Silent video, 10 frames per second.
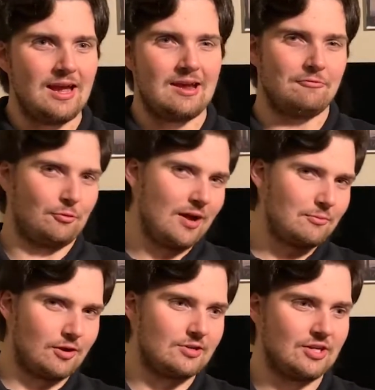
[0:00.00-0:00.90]
And for my
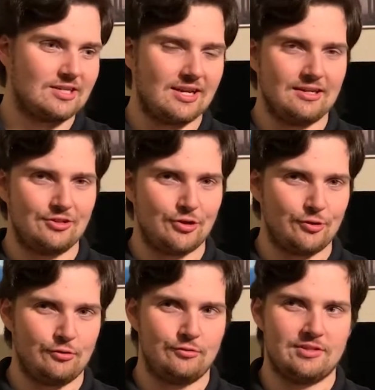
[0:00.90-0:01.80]
project, I
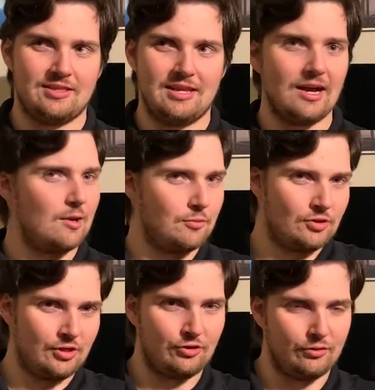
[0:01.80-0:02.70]
chose the
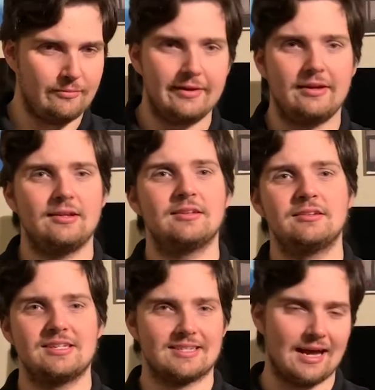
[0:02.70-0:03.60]
Hypercube
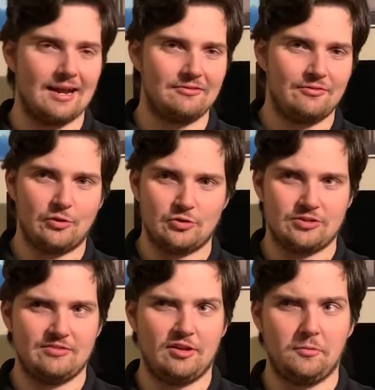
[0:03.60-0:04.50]
design, which was
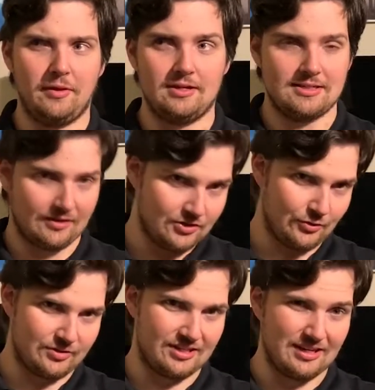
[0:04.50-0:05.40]
developed by
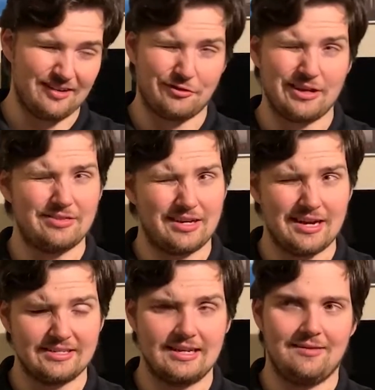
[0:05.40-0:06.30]
Tech2C. I forget the
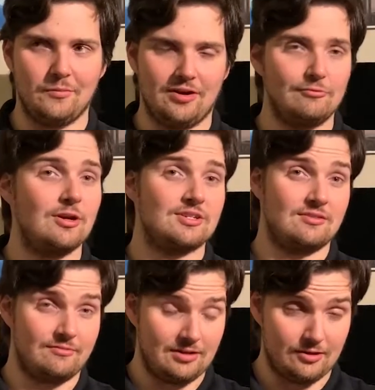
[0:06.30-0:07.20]
guy's name, but I've watched
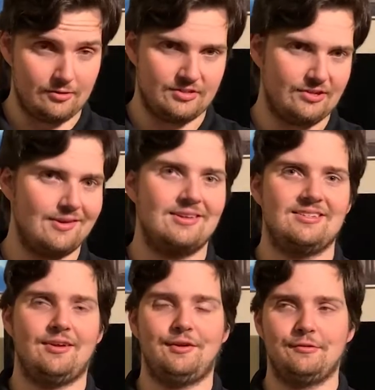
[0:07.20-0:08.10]
the video series
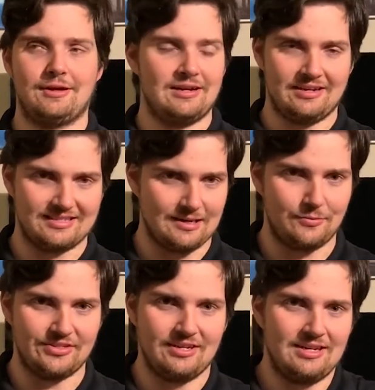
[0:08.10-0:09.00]
where he
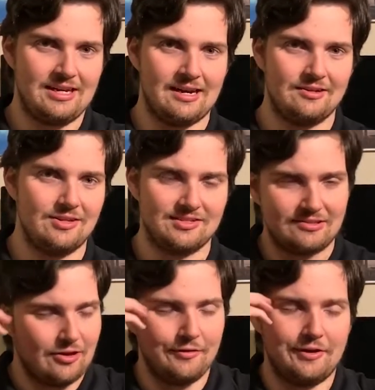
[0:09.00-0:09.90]
assembles it. He kind of
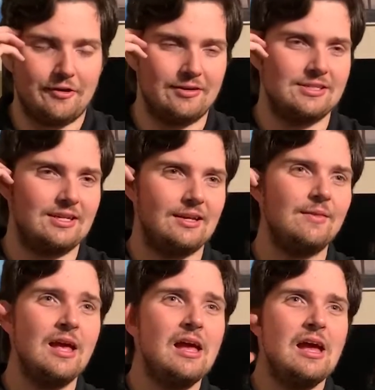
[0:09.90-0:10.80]
does all the R&D.
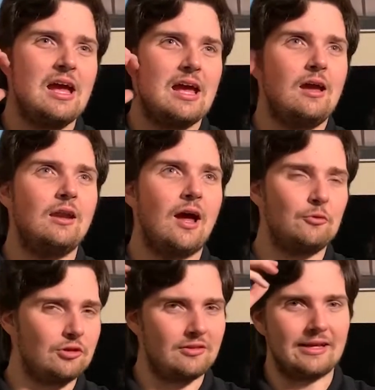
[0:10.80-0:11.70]
And I
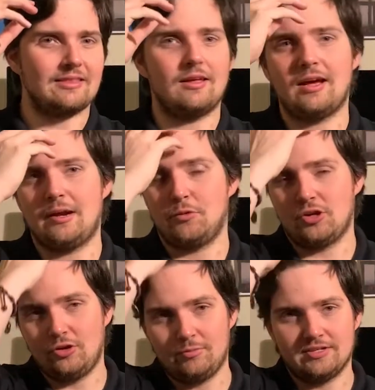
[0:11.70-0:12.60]
really like the
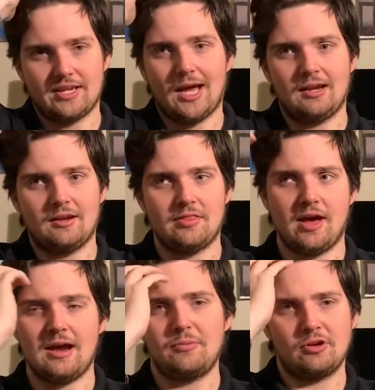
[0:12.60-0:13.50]
Hypercube design. The
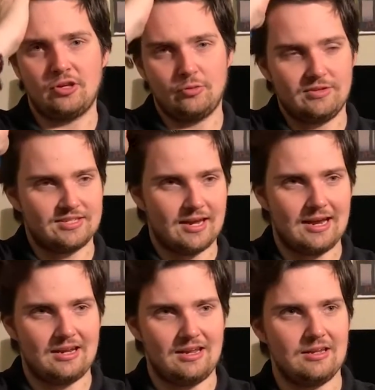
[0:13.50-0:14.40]
Hypercube
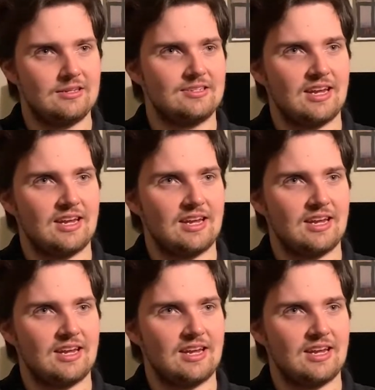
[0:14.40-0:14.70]
design is